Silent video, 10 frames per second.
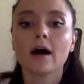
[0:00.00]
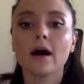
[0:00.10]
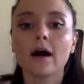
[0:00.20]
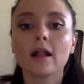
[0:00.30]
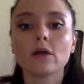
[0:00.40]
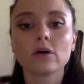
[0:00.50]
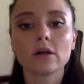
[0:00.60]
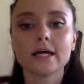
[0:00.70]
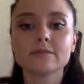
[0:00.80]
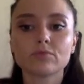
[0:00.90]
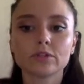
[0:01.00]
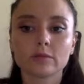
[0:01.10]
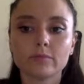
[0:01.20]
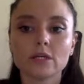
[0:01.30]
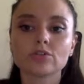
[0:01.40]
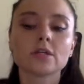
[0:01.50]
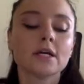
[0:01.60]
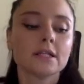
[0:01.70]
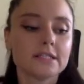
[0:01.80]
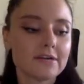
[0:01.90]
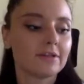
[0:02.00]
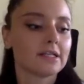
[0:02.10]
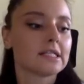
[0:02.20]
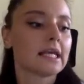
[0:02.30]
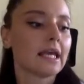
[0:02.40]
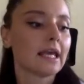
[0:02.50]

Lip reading: Localized product page. Definitely.